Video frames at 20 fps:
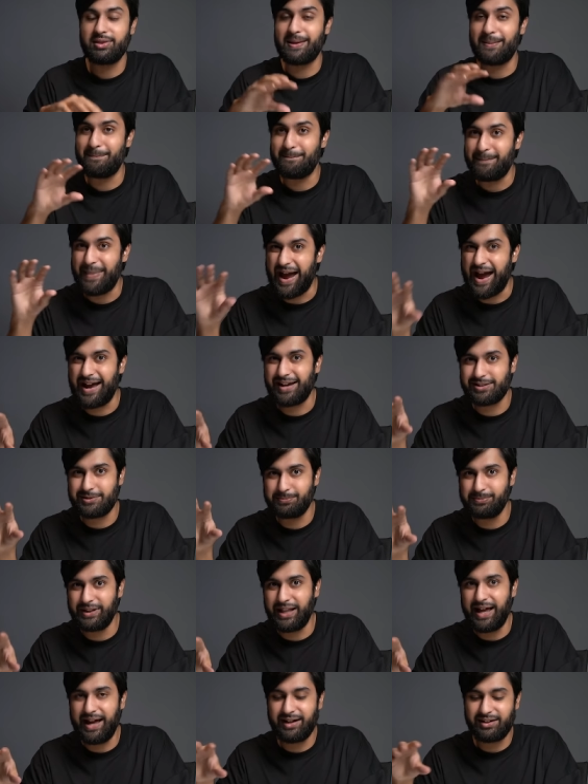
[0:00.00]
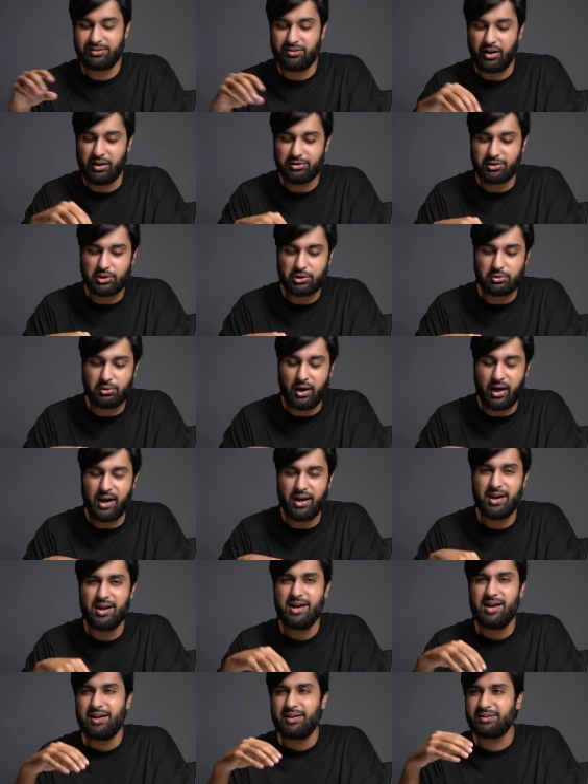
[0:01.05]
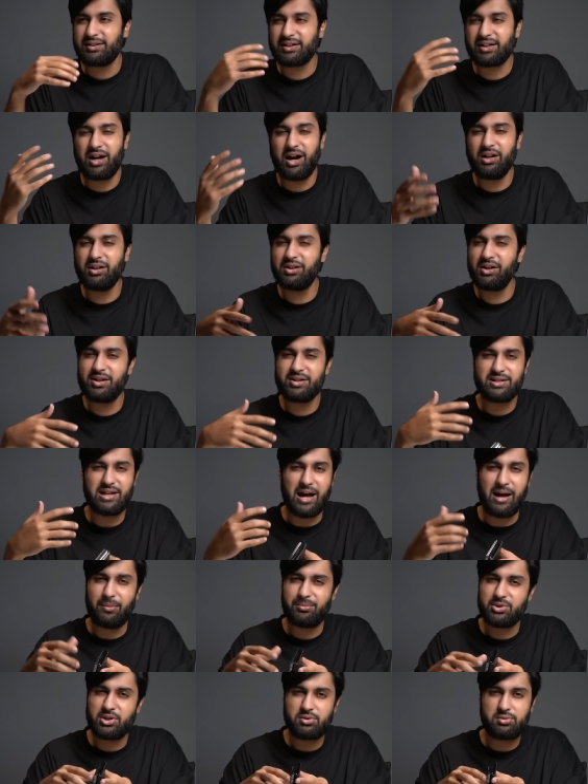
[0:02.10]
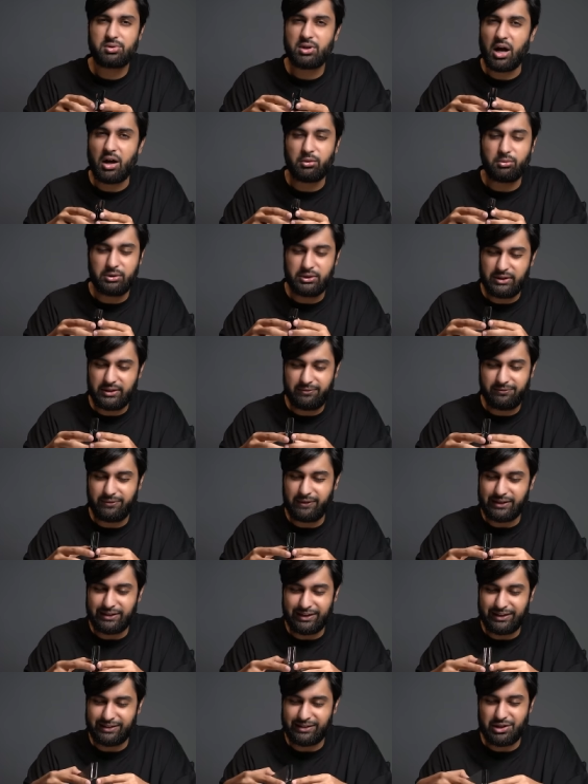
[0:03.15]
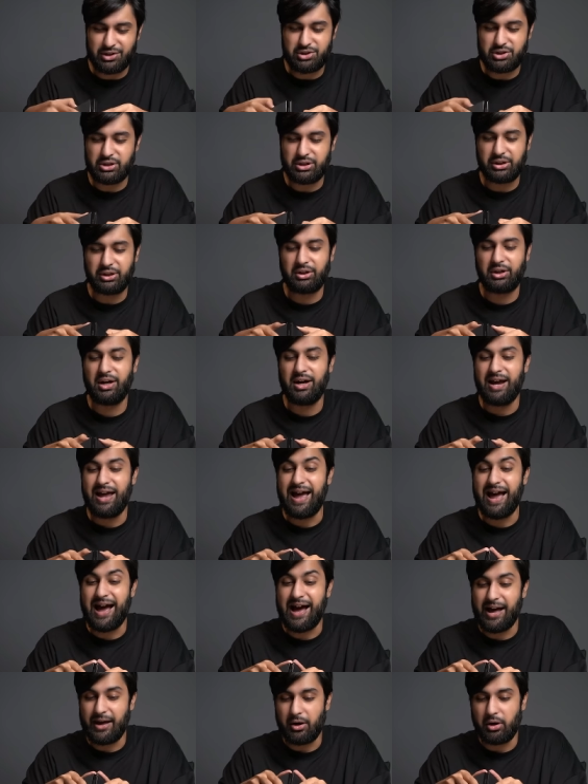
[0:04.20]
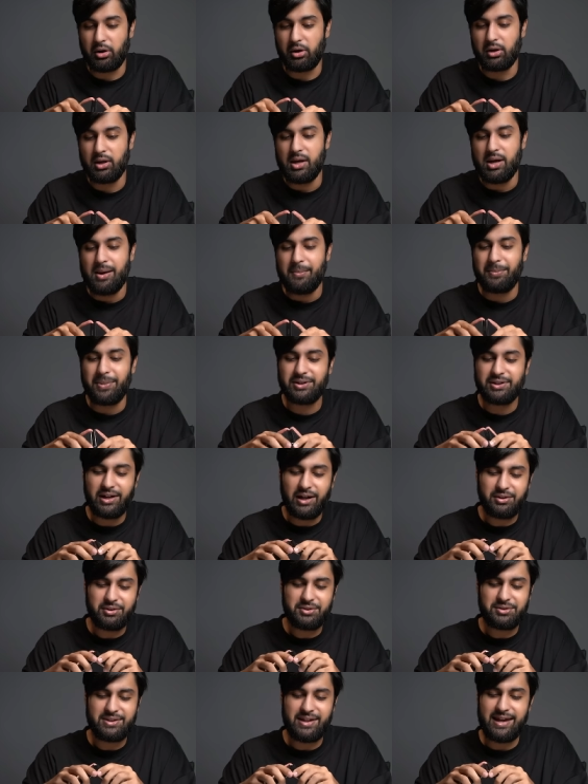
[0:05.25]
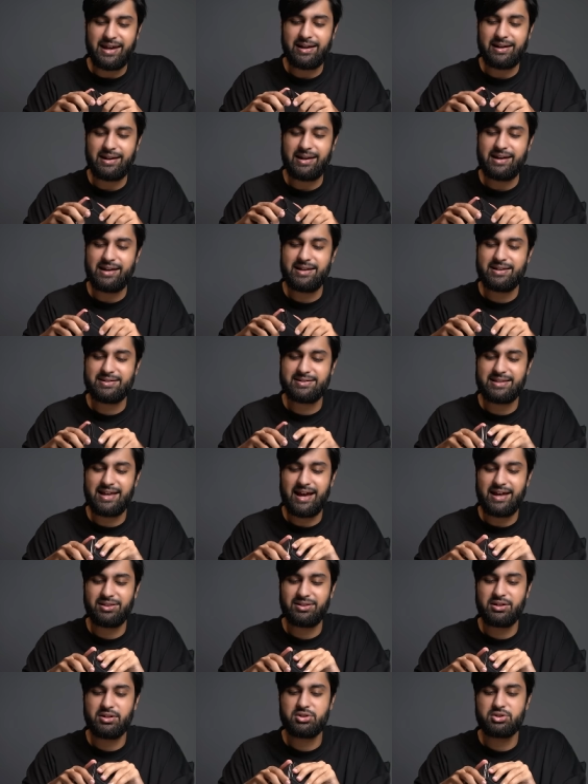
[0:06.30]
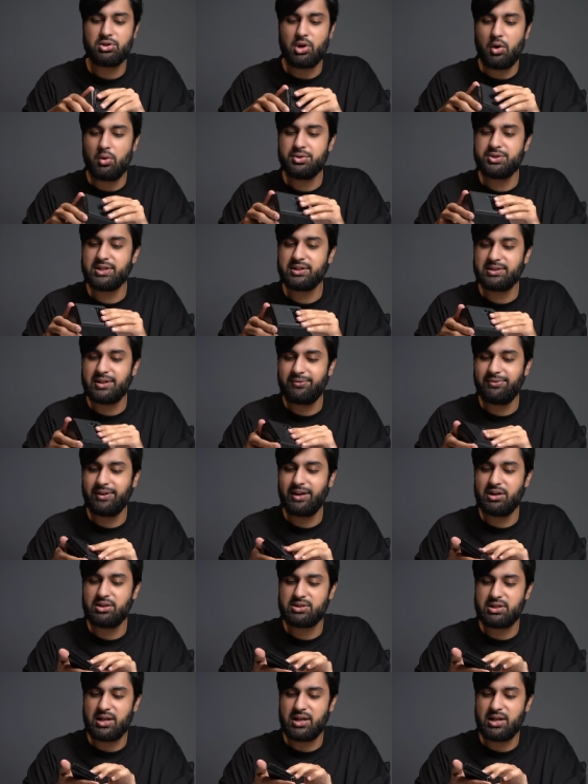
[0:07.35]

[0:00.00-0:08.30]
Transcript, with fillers: the matte black, not the gray. The colors, I'm just not really feeling this year at all. But the other thing is that there's no significant